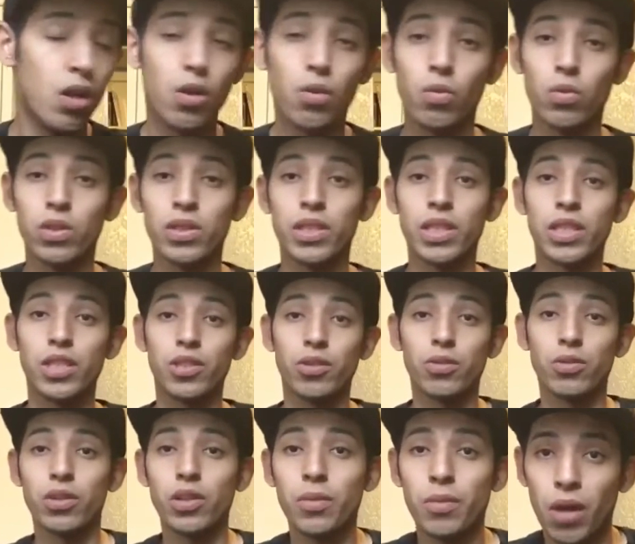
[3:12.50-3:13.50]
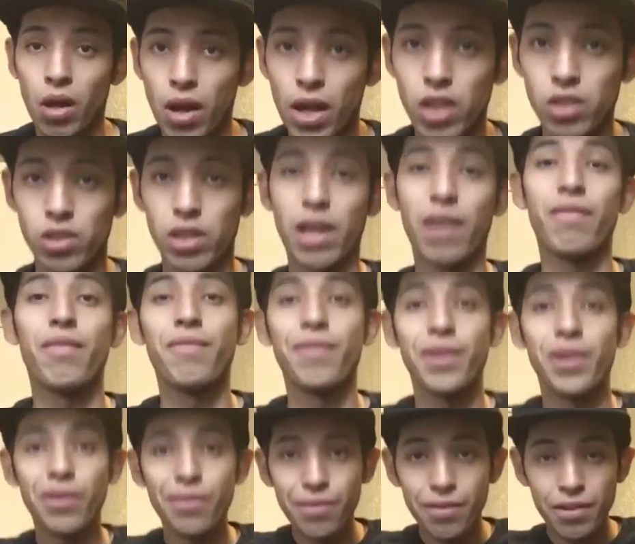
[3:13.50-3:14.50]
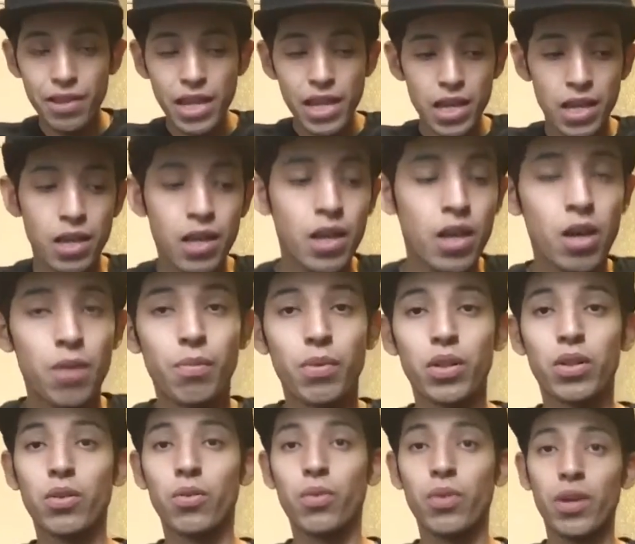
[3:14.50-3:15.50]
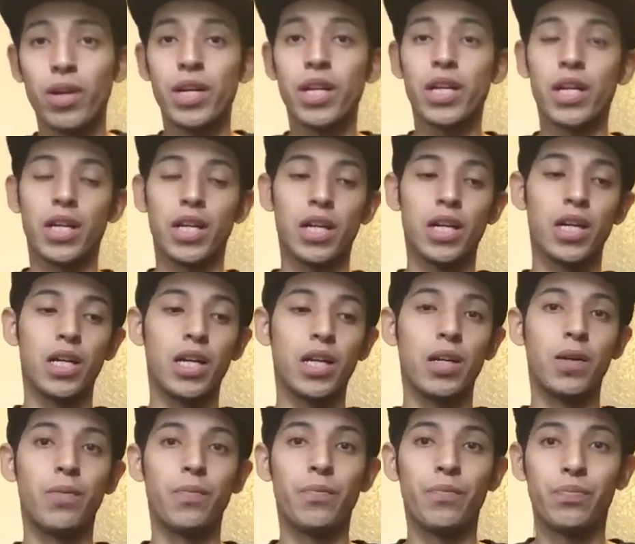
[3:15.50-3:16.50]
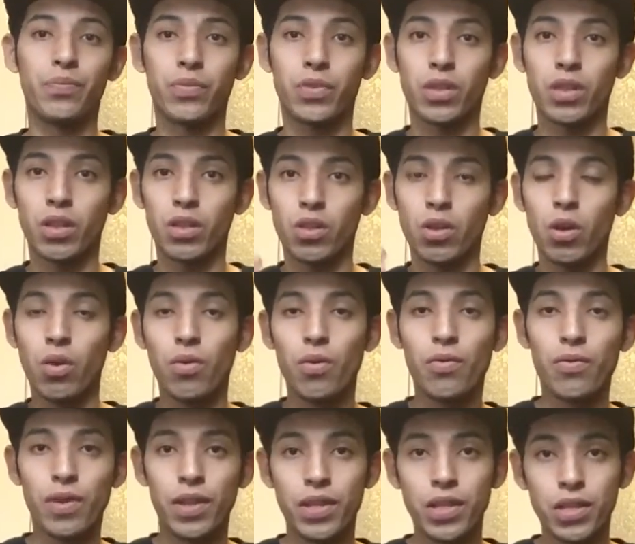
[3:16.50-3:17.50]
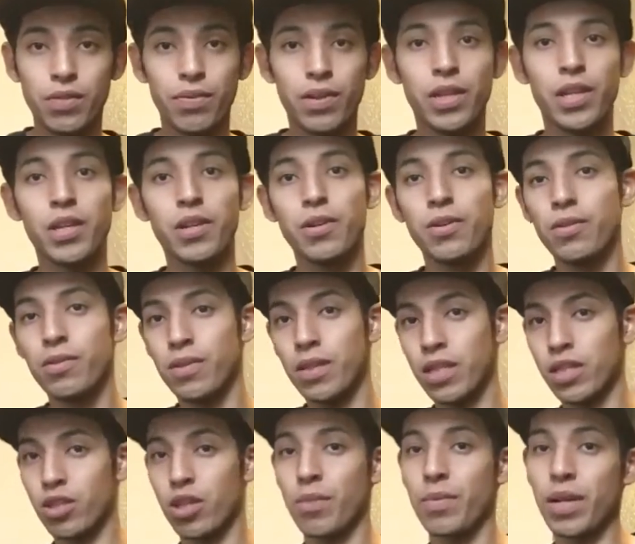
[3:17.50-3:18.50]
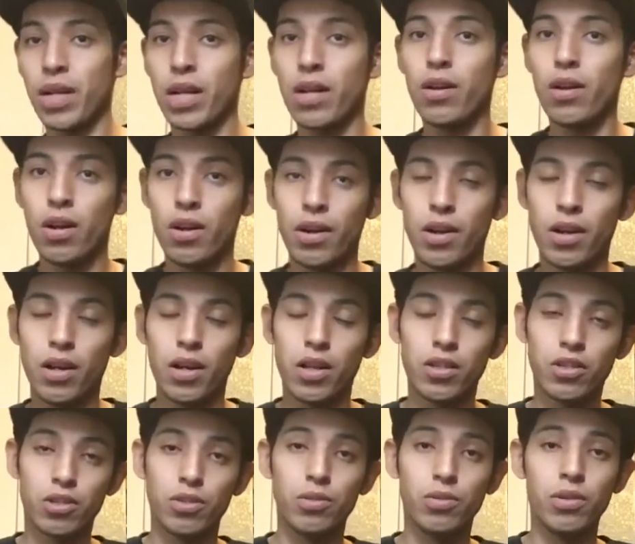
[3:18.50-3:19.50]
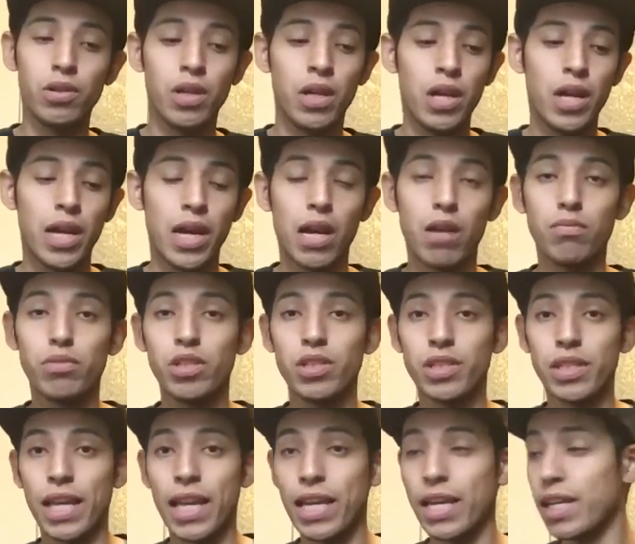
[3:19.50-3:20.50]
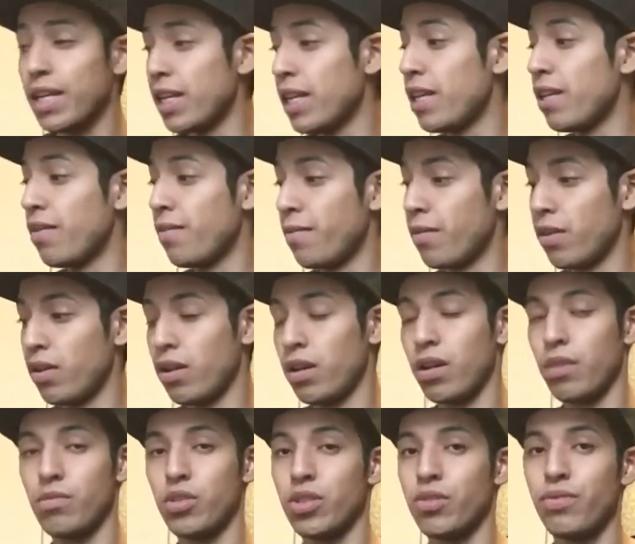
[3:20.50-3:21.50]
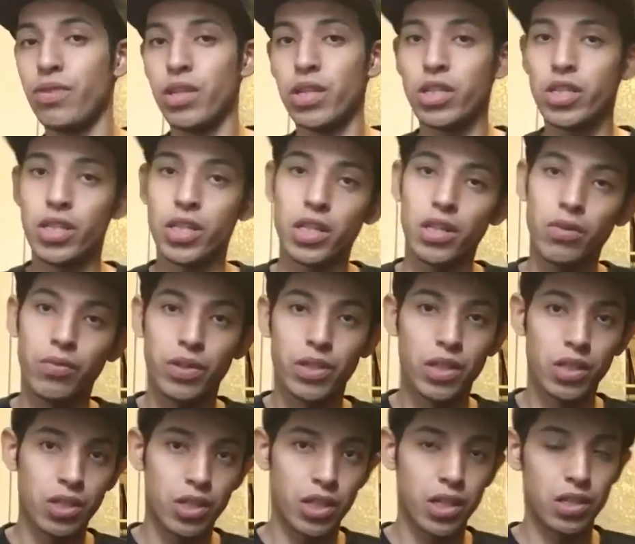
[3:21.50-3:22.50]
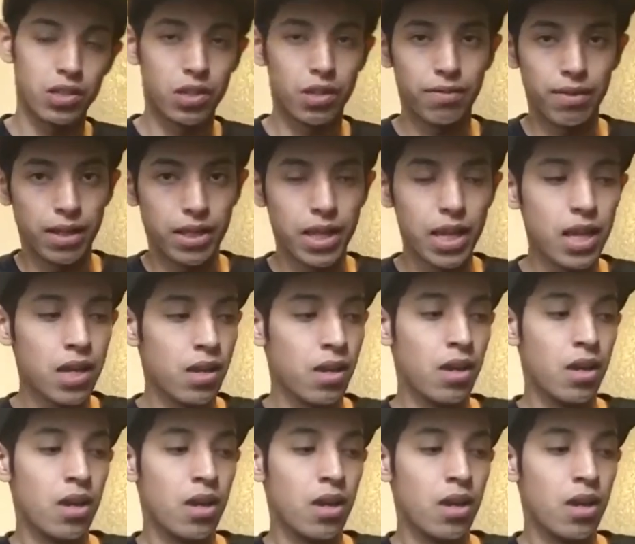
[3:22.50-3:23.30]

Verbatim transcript: once that shows up, I also have a video for that, but don't worry. Um, the over fender video is coming out uh, soon. I'm just editing it. I'm um, just finishing, retouching it and stuff like that.